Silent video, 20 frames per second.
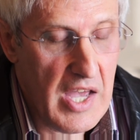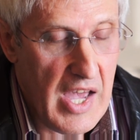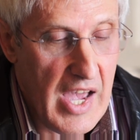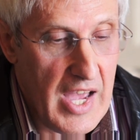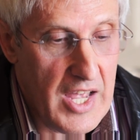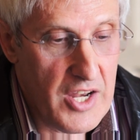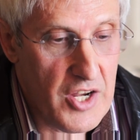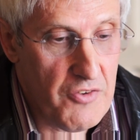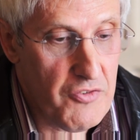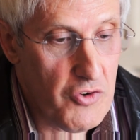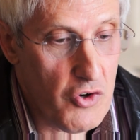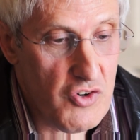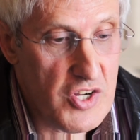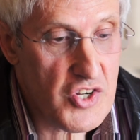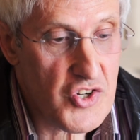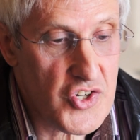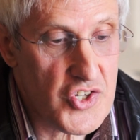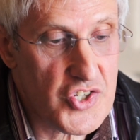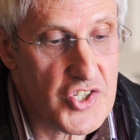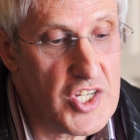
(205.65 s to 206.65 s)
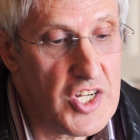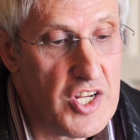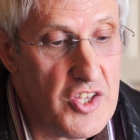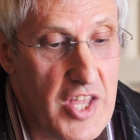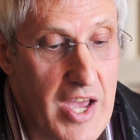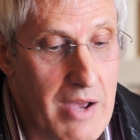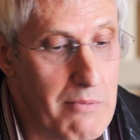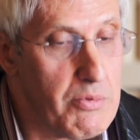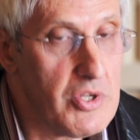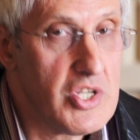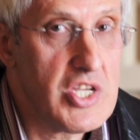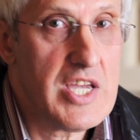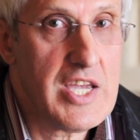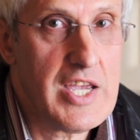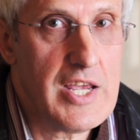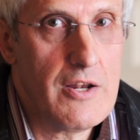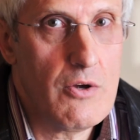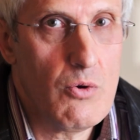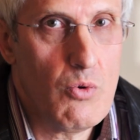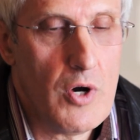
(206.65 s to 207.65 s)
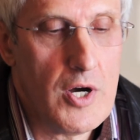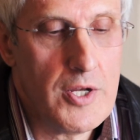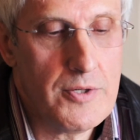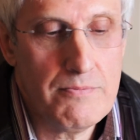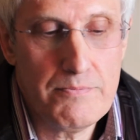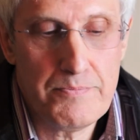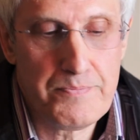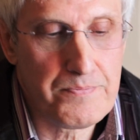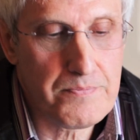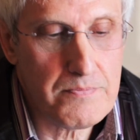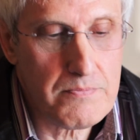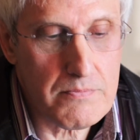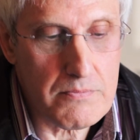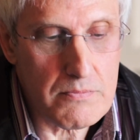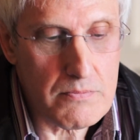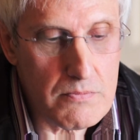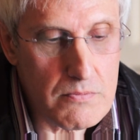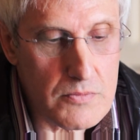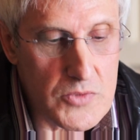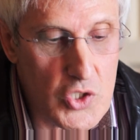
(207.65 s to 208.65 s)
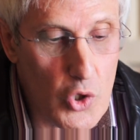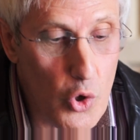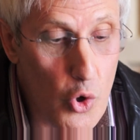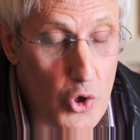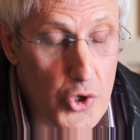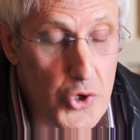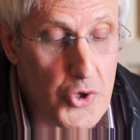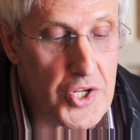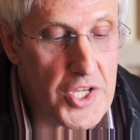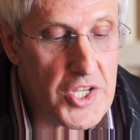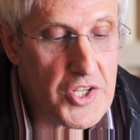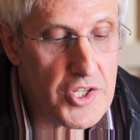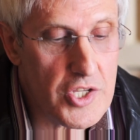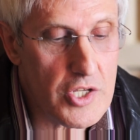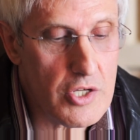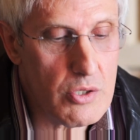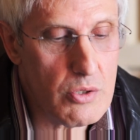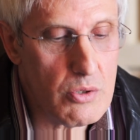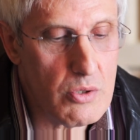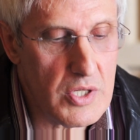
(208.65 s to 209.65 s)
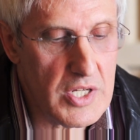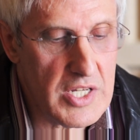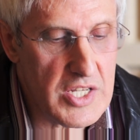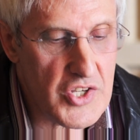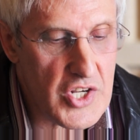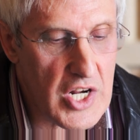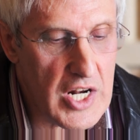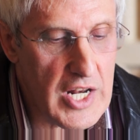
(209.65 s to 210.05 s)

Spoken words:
and if you're interested in that particular one, all you need to do is